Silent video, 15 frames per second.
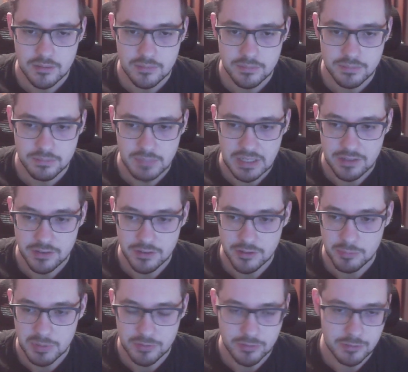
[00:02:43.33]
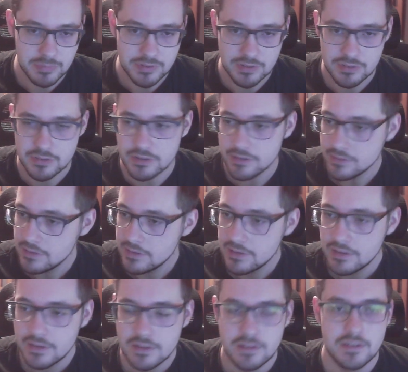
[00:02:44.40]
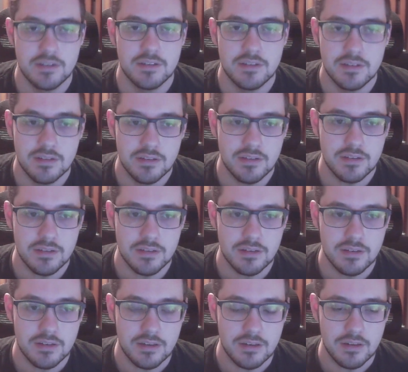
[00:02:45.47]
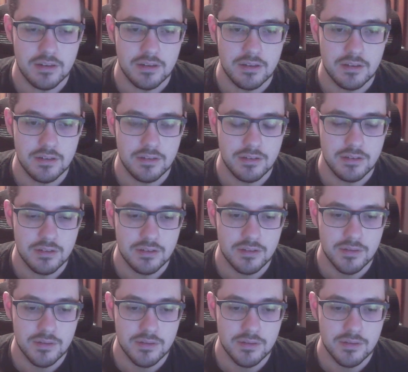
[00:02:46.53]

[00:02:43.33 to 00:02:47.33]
make sure the performance is good. And